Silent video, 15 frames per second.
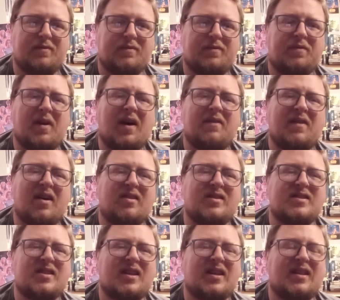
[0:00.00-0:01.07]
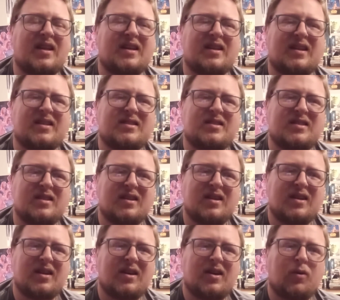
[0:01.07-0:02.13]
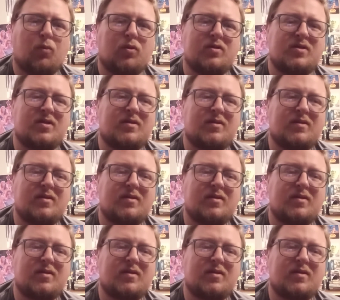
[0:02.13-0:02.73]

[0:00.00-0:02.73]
5 out of 10. That's one